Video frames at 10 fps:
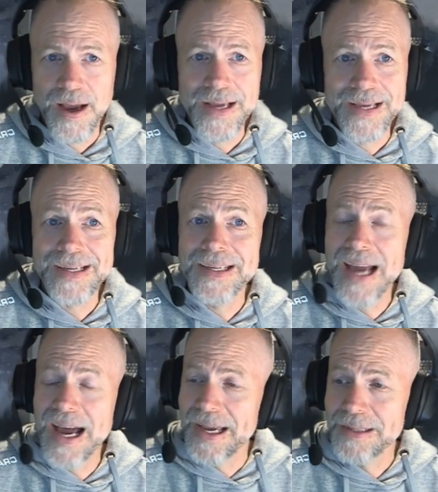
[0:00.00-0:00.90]
I get a
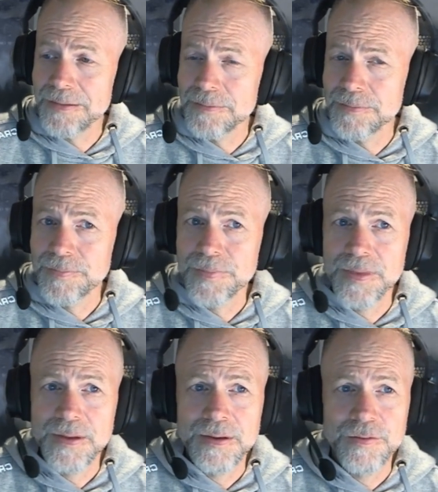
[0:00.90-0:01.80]
9
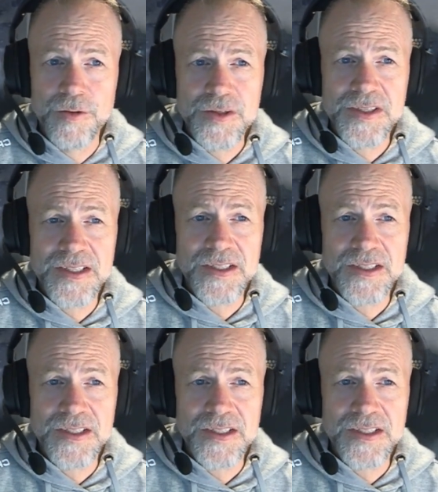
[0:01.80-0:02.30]
versus